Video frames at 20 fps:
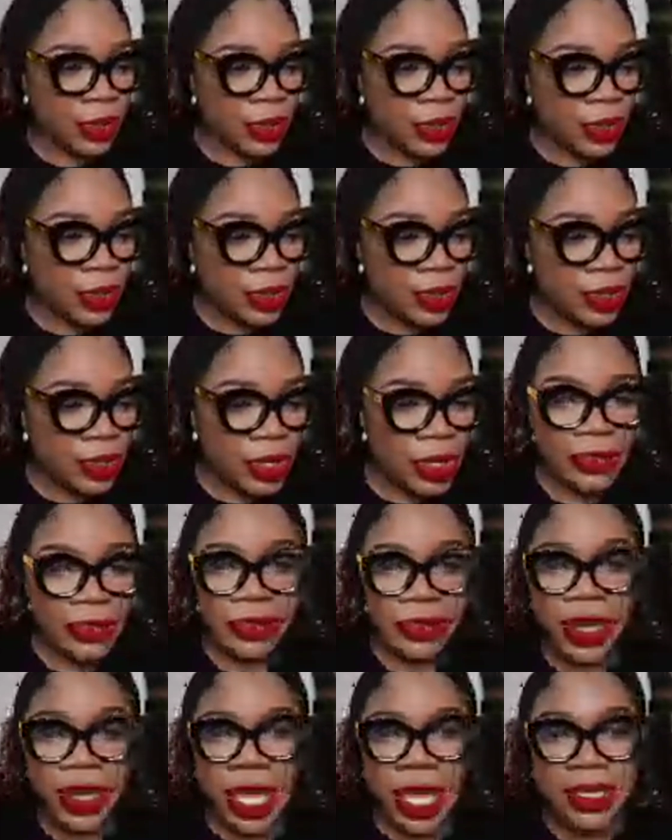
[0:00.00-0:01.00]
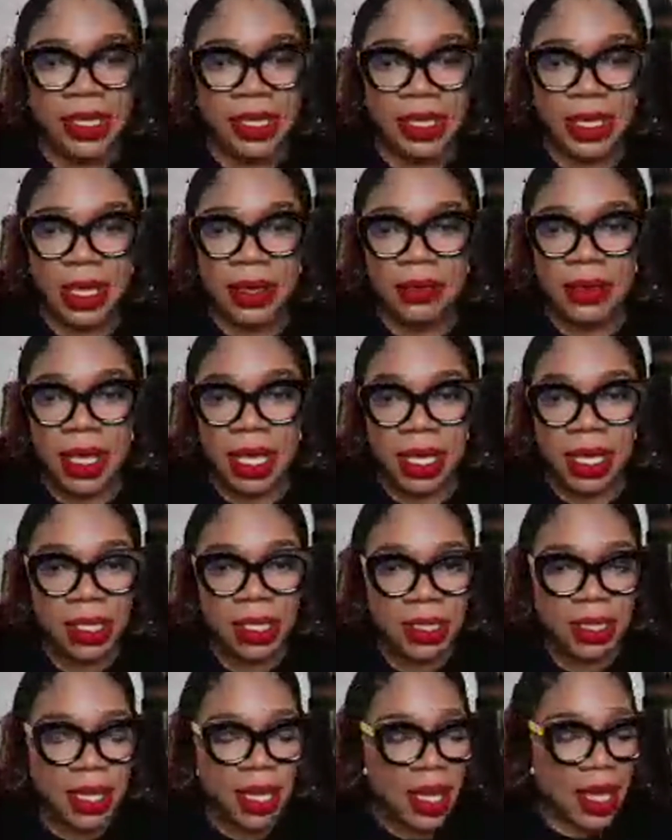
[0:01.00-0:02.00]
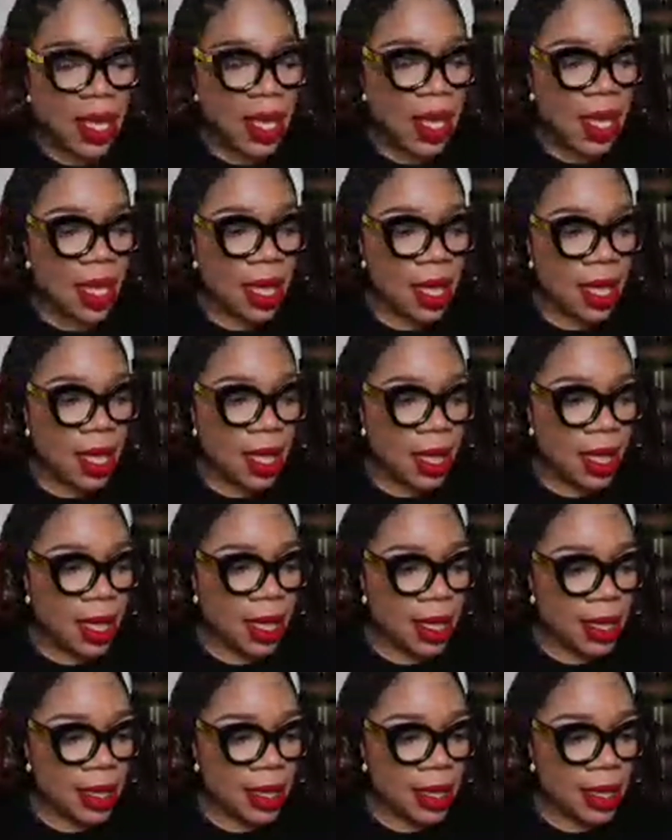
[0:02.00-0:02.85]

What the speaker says: So if you can see me, say hi.